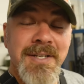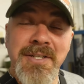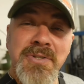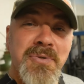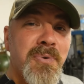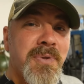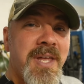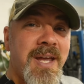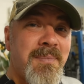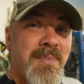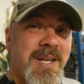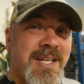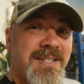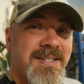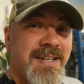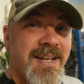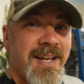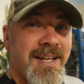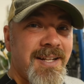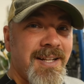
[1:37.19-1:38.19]
So with that being
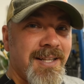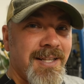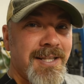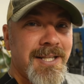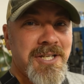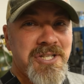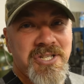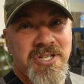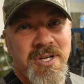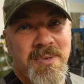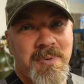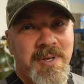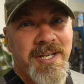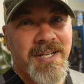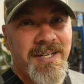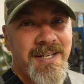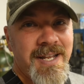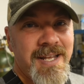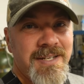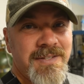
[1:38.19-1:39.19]
said, let's jump
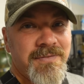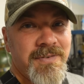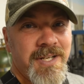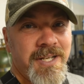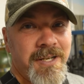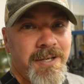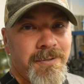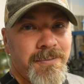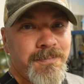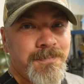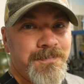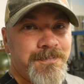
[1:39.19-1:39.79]
into today's video.